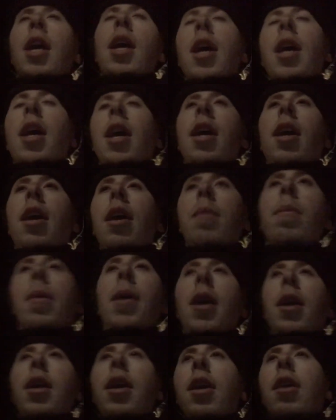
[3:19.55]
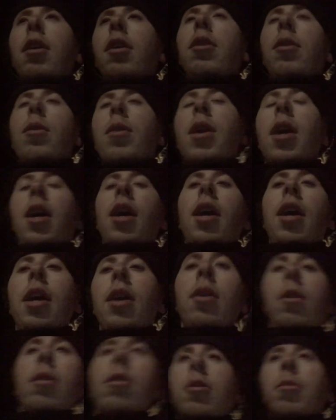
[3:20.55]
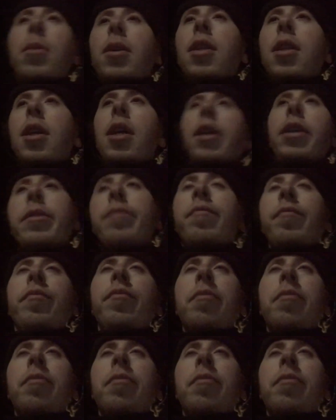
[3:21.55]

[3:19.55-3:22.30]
"Hey, Manny, are you okay?" or something like that,